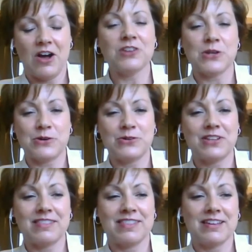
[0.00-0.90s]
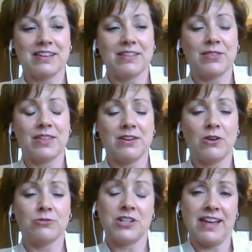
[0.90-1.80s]
also the
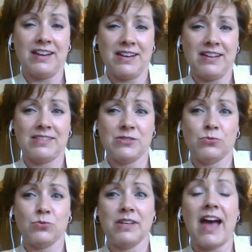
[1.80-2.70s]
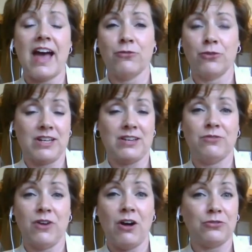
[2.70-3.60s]
notion that it is really ever
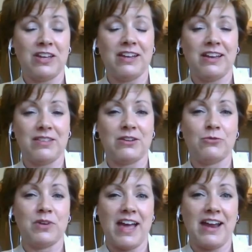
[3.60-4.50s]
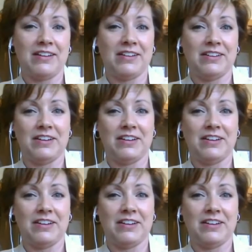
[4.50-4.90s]
evolving. I think we had